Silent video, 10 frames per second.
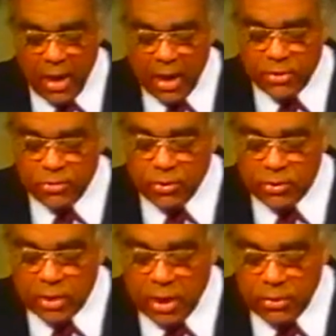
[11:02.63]
and the
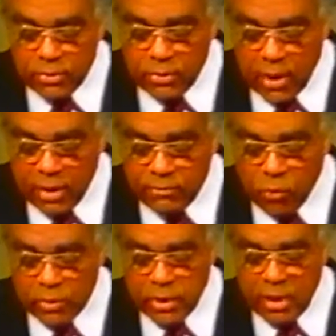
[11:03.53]
13th and
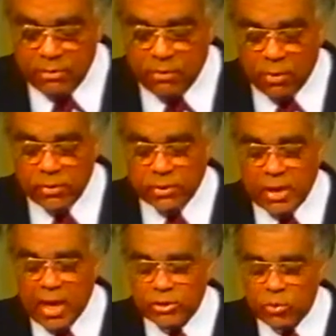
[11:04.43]
14th verse,
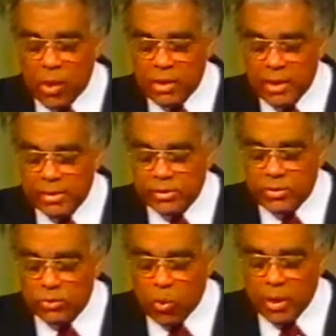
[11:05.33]
as well as
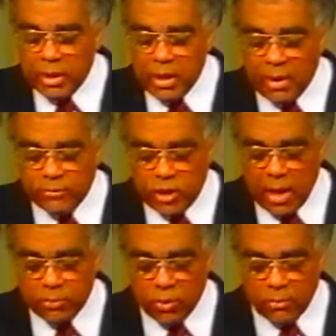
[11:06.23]
the 29th
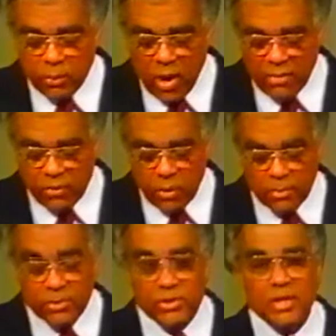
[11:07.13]
chapter of
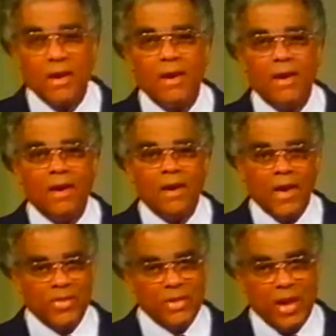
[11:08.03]
Proverbs
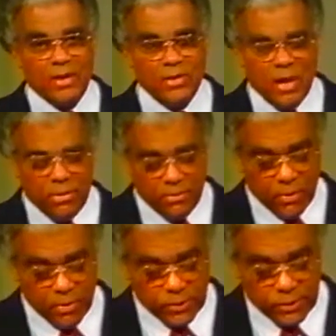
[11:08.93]
and the 18th
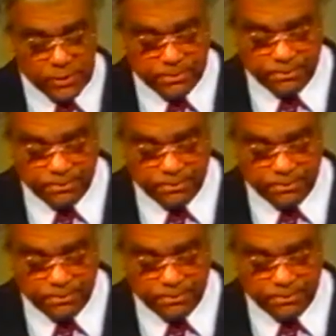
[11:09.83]
verse.